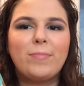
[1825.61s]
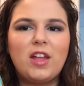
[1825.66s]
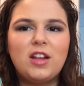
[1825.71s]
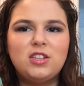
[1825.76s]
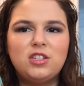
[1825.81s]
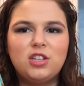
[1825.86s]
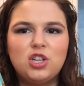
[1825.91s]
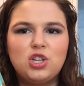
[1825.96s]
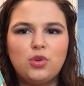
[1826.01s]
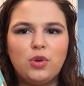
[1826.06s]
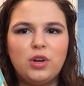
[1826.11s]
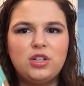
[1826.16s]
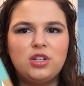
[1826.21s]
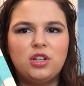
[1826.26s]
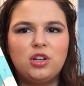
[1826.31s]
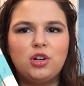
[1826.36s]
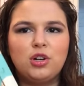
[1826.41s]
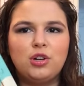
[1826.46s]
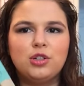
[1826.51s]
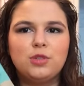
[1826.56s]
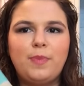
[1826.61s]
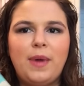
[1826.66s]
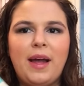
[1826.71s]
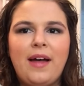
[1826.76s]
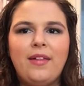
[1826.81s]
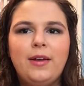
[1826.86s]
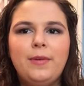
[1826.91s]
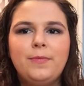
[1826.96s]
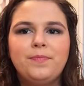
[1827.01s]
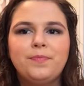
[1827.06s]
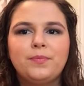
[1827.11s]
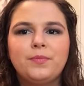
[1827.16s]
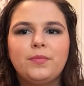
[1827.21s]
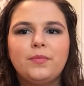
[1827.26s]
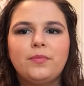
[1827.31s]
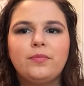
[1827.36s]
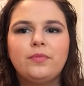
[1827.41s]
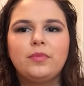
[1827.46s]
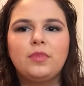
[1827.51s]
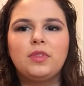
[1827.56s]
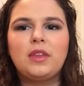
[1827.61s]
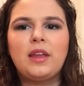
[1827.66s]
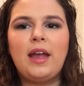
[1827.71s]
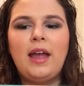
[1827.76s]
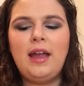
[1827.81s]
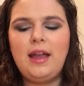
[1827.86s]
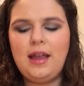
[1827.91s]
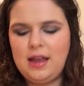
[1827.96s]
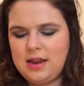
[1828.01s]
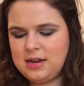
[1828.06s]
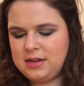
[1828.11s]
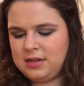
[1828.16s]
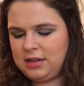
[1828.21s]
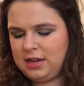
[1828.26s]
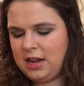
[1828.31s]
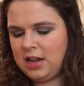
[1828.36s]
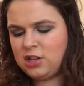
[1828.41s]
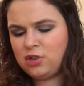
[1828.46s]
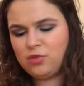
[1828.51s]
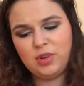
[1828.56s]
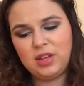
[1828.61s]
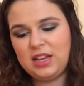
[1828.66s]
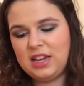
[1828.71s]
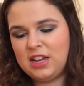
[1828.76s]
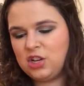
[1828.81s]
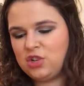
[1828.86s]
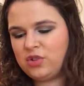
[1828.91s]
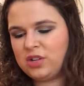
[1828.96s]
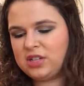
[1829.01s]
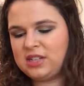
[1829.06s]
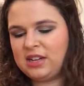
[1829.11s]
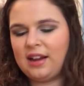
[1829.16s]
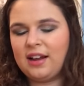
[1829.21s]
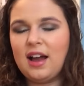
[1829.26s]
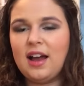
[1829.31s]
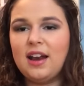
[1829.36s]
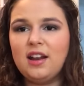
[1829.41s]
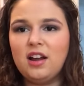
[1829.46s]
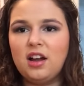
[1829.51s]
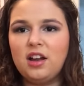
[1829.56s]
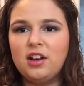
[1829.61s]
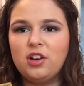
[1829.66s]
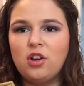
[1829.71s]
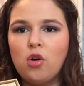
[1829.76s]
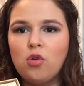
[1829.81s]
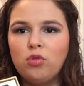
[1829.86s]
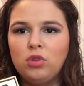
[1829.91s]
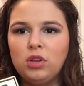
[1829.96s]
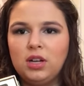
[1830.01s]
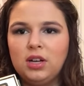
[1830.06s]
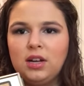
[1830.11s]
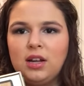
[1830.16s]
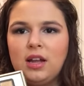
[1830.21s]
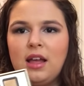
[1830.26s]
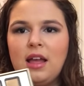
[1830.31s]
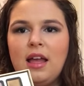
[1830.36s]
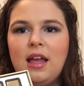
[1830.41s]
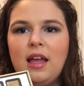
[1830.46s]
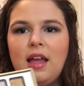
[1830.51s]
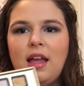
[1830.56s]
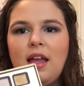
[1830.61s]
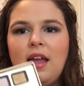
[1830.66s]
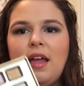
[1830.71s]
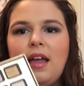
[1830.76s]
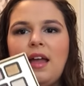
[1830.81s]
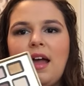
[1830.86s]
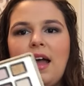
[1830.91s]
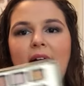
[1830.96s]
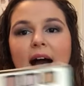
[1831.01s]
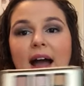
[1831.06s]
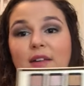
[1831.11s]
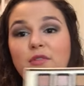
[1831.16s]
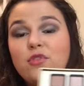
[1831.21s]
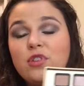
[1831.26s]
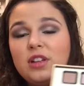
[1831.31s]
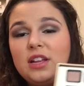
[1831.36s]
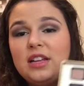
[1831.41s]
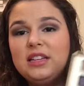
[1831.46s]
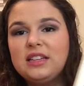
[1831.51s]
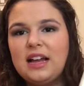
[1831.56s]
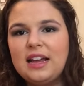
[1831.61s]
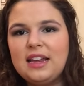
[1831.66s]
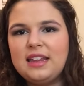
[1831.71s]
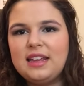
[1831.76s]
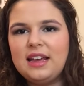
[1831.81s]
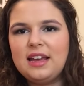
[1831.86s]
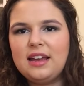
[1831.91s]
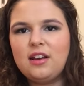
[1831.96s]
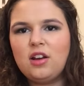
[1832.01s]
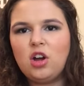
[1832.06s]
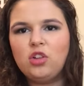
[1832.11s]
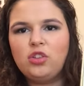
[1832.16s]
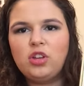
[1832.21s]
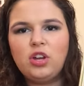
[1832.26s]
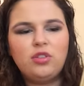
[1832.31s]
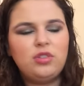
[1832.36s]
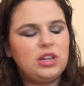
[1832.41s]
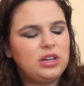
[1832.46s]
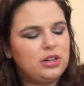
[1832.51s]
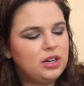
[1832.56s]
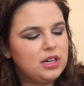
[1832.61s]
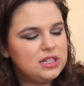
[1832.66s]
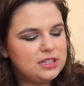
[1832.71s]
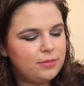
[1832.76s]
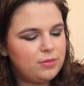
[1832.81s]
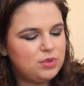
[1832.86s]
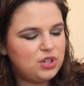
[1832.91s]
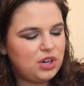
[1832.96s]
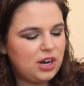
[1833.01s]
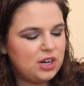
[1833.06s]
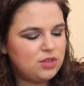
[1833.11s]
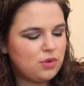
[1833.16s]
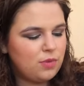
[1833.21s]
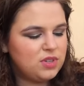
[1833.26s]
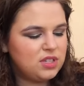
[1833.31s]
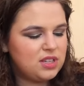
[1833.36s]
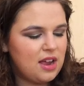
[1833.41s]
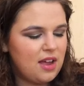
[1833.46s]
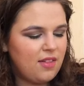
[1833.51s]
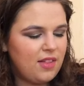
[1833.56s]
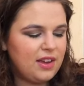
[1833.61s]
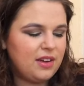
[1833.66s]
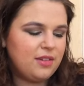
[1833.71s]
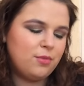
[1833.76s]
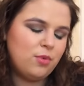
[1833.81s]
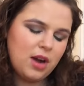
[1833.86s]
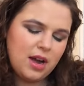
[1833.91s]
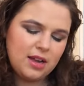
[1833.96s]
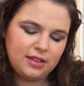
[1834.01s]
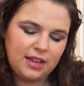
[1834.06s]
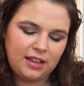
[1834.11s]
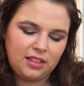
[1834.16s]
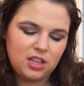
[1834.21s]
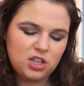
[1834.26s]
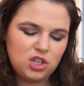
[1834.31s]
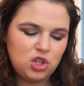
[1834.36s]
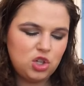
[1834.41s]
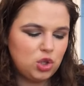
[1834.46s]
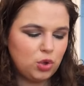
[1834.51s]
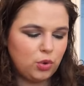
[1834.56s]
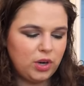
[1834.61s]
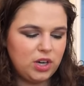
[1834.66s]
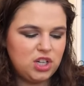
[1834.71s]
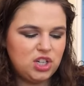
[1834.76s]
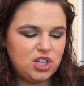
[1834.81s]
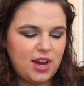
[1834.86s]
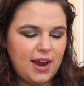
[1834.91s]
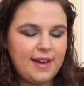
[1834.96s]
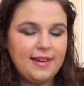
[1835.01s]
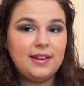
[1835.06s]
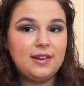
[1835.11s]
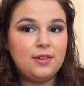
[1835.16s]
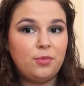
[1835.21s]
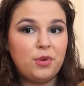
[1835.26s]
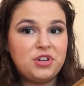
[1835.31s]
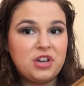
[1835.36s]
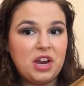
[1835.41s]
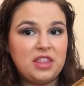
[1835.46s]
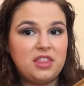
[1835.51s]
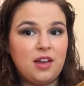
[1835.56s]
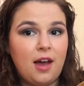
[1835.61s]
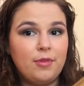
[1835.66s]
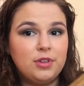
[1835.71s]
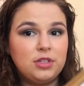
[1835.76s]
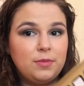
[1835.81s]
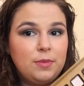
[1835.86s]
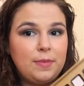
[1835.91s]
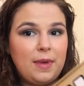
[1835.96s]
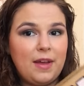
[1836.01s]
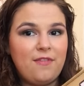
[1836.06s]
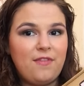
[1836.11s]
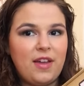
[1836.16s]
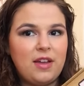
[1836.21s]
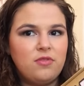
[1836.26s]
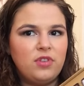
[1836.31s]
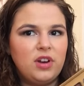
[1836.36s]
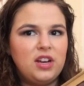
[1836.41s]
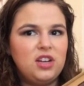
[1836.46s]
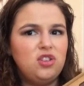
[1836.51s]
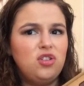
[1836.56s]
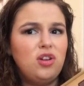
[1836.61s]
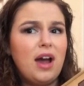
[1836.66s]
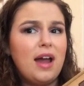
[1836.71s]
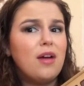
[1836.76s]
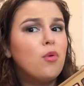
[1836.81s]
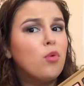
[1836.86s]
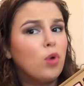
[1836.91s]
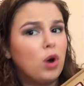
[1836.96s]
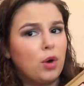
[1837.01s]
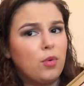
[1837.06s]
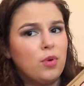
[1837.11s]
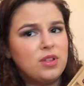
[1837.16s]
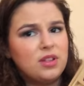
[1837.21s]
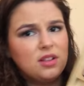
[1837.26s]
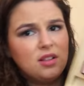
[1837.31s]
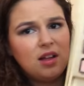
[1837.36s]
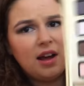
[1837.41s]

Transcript: It's the Joy to the Girls palette, and it's really interesting. I got it on Cult Look. I really like it, although there are some shades where I'm just kind of like, what? Like this Joy shade, which I thought was going to be my favorite, you got to work with a